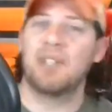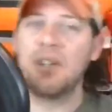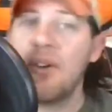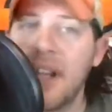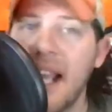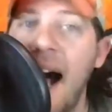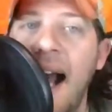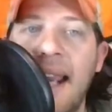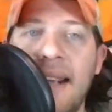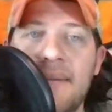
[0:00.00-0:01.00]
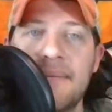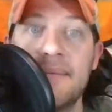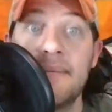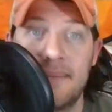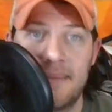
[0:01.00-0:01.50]
you're the guy.
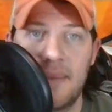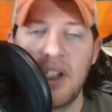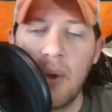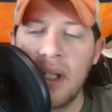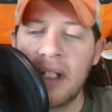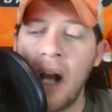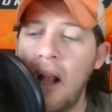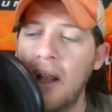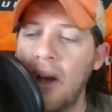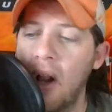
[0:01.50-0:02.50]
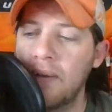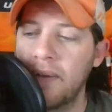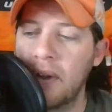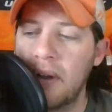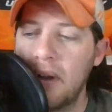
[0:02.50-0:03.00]
You and Colin Oliver